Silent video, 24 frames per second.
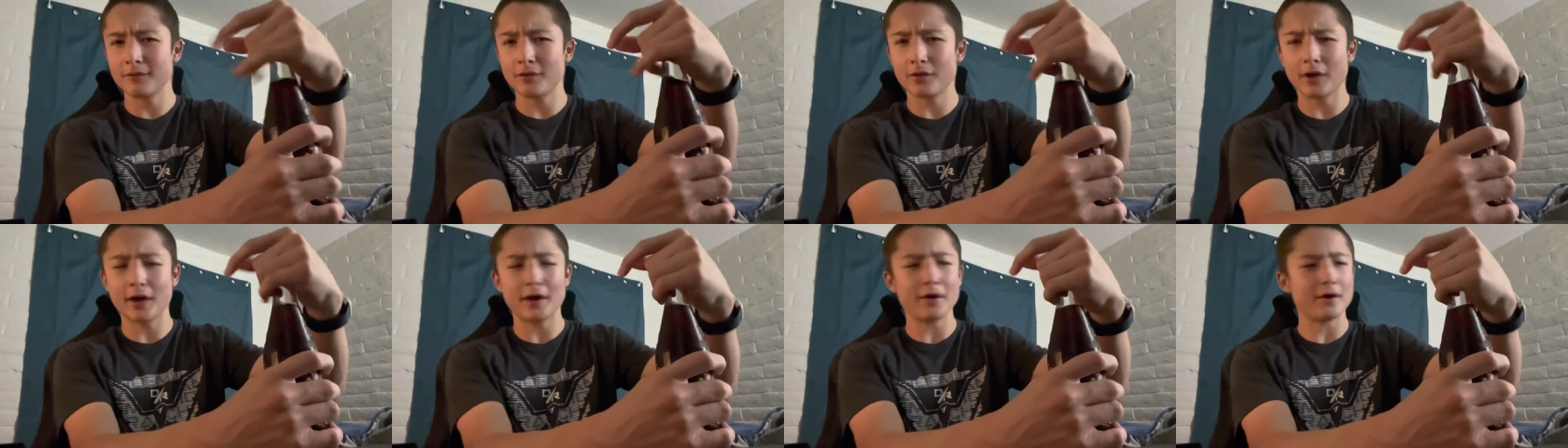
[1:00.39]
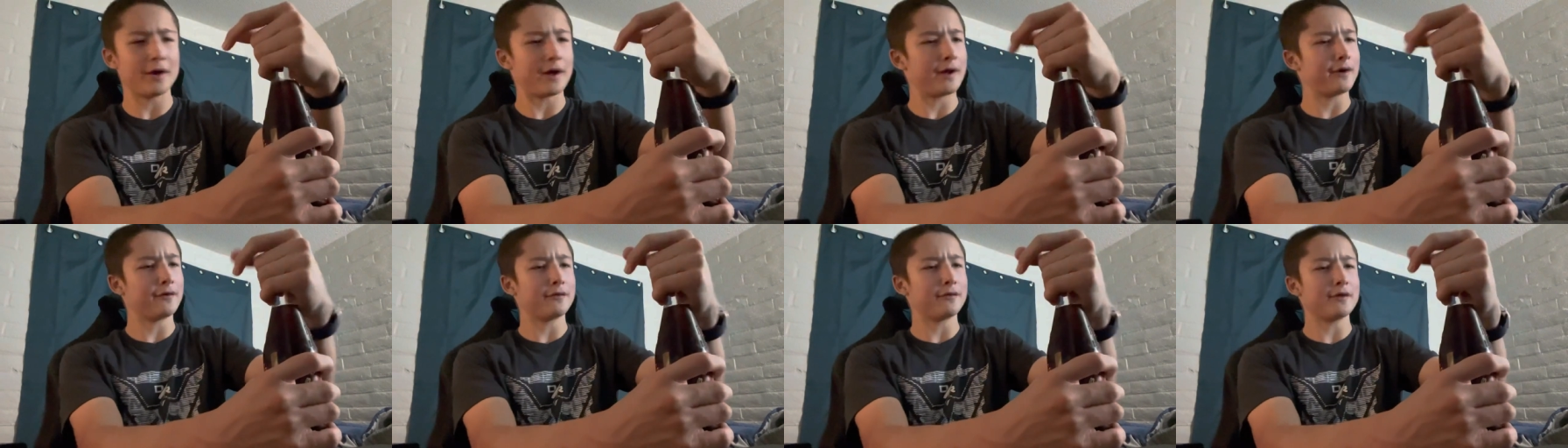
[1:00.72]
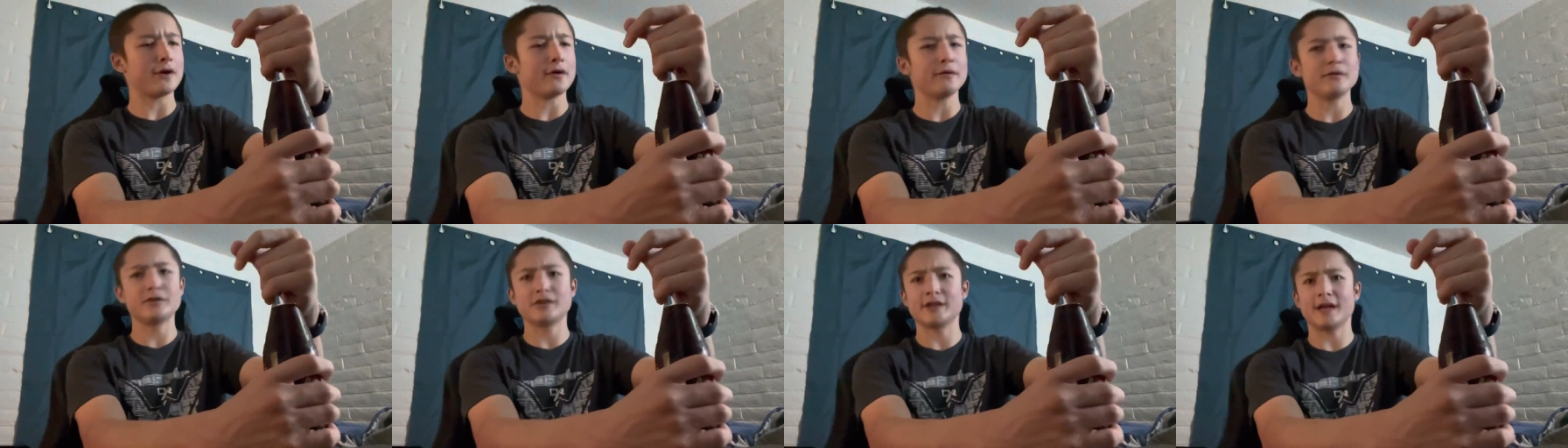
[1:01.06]
I don't, I don't know
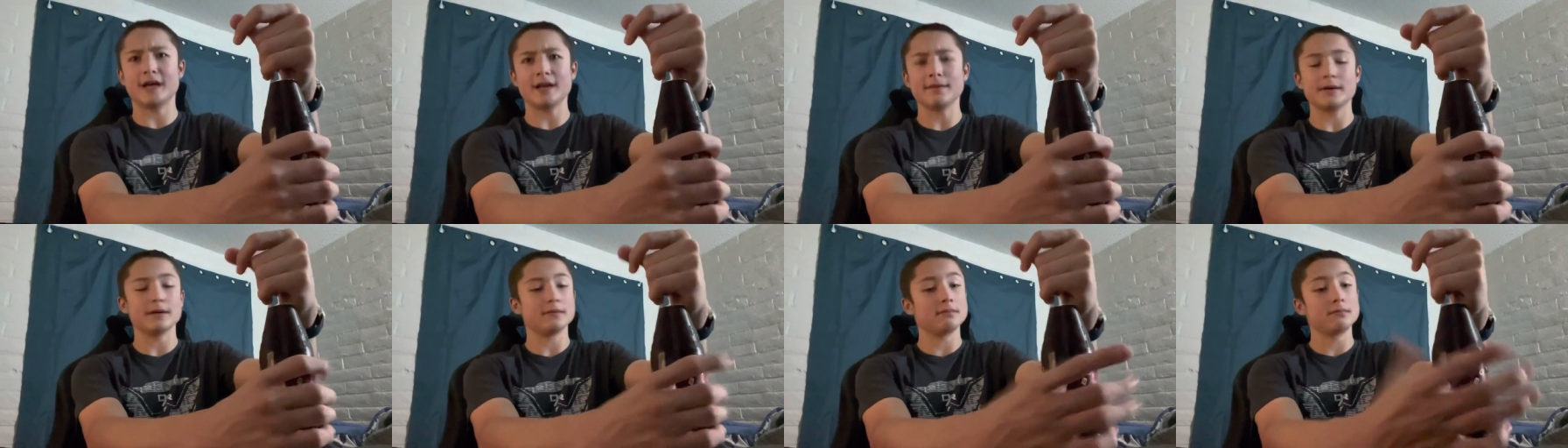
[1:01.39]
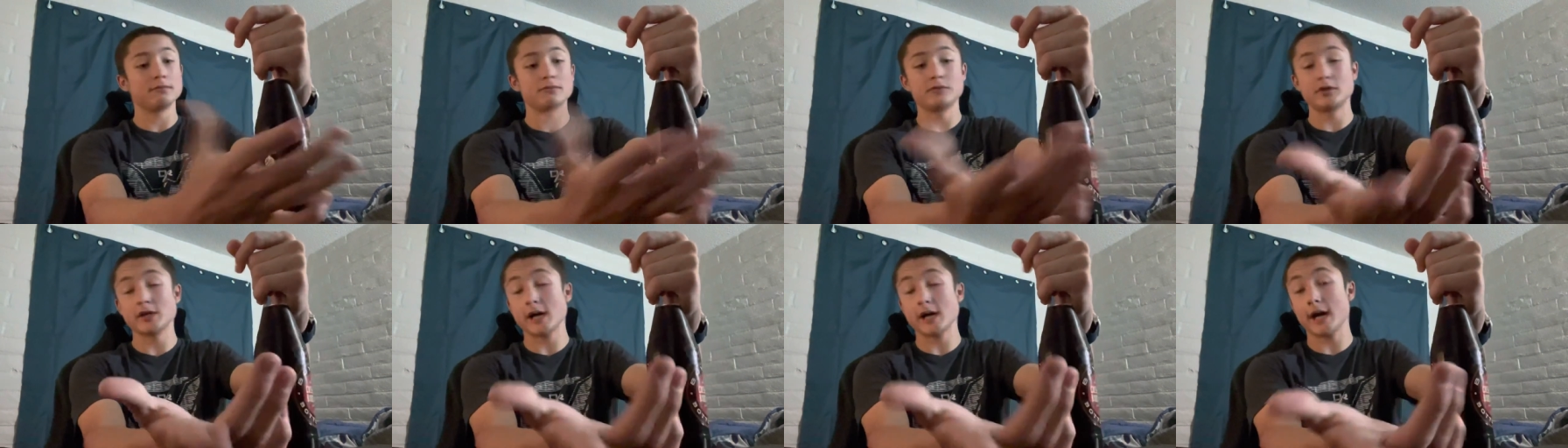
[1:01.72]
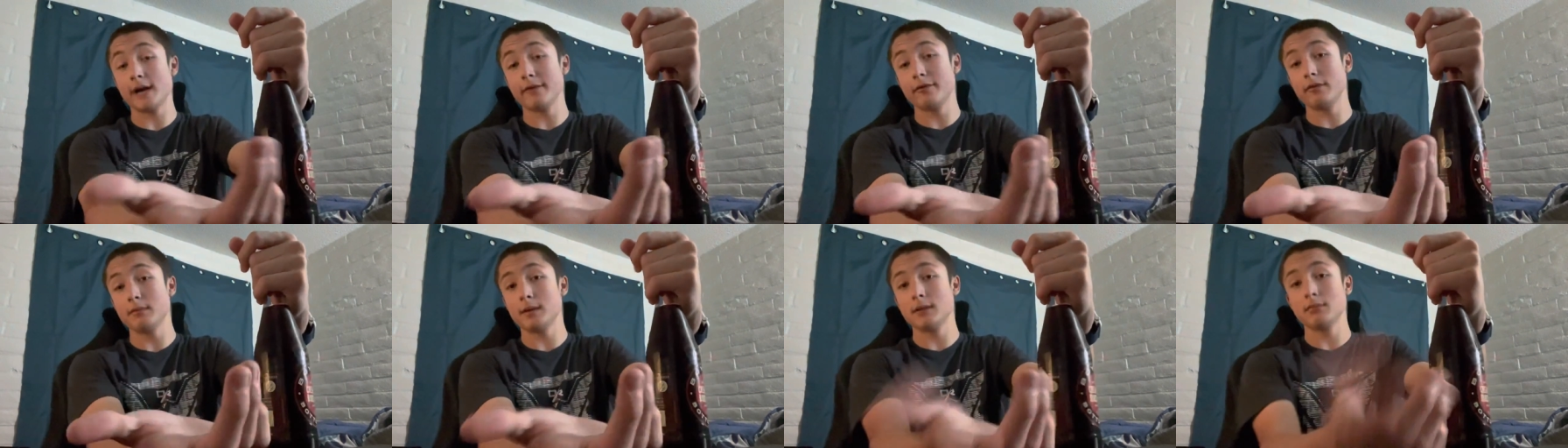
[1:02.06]
what she got it, but she got it
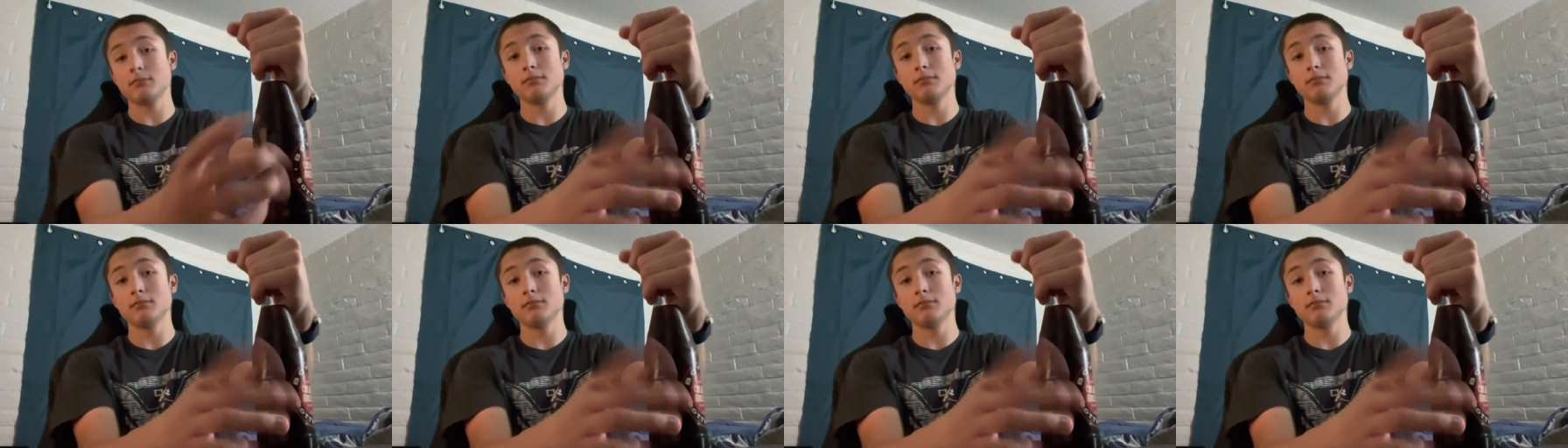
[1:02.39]
for me.